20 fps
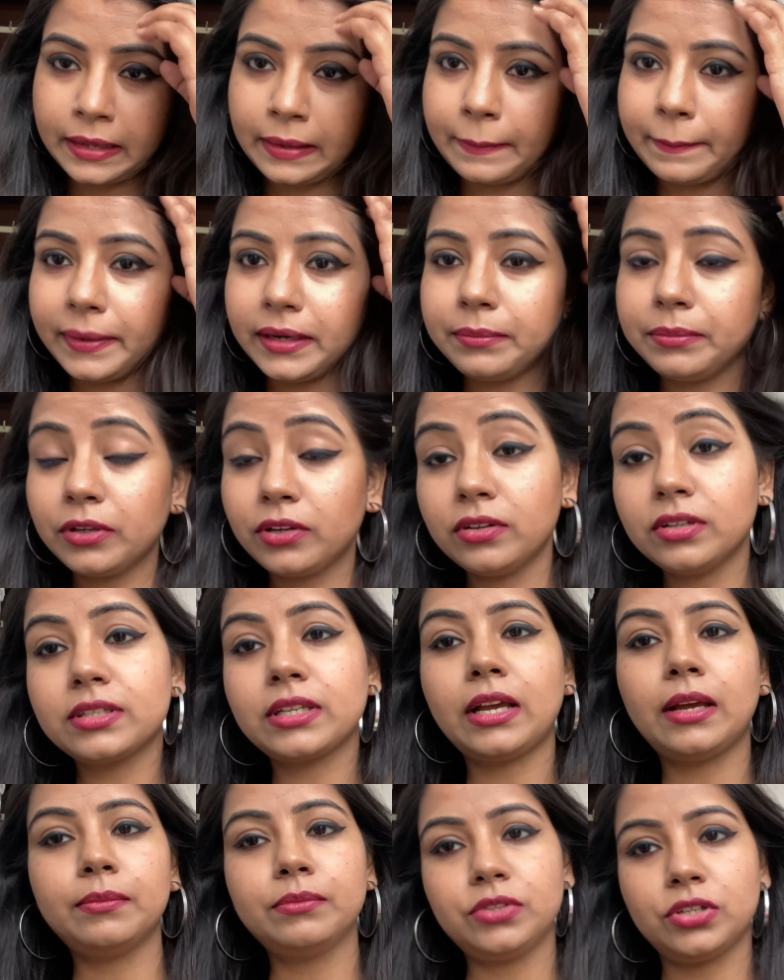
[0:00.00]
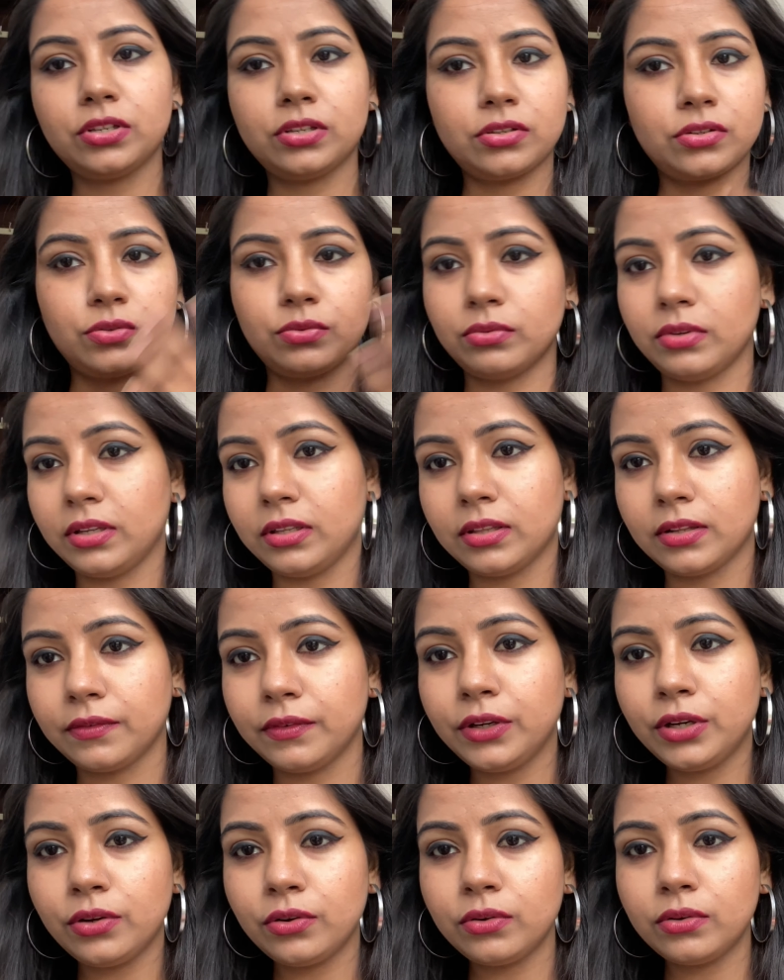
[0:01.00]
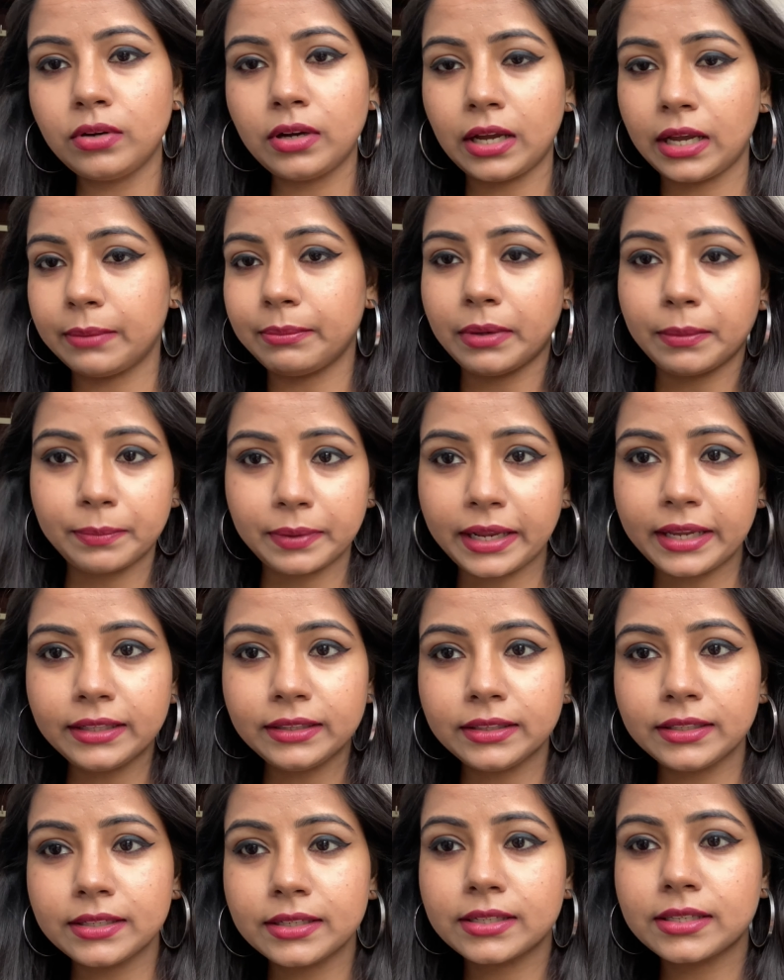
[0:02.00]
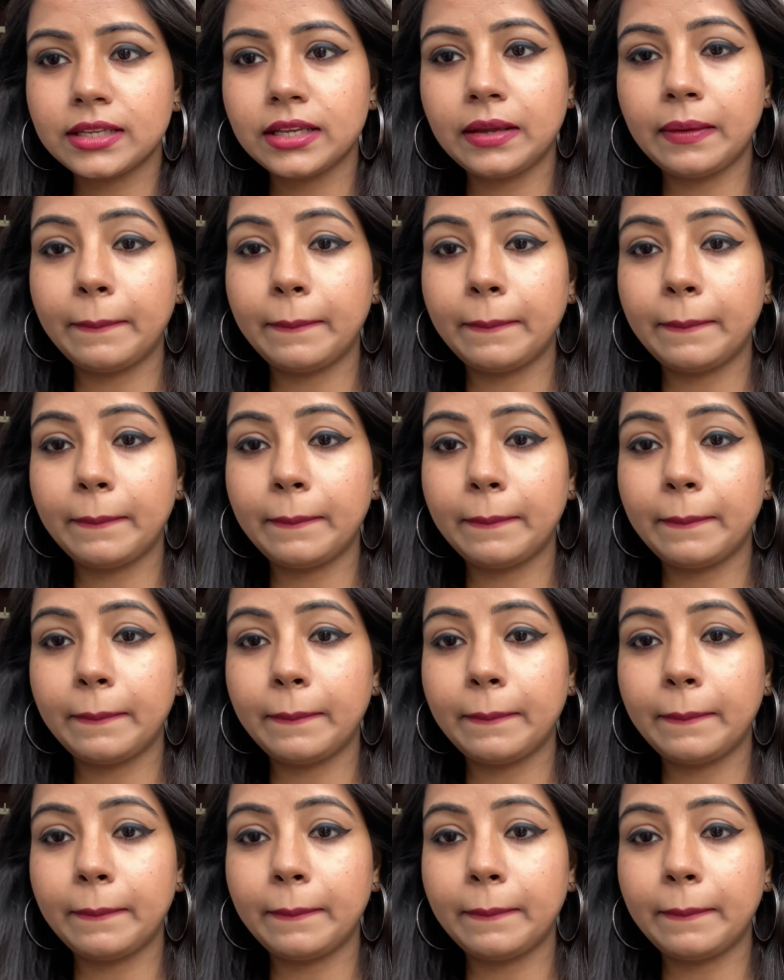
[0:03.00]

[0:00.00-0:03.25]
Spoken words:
But because I'm just doing the video, I'm applying this.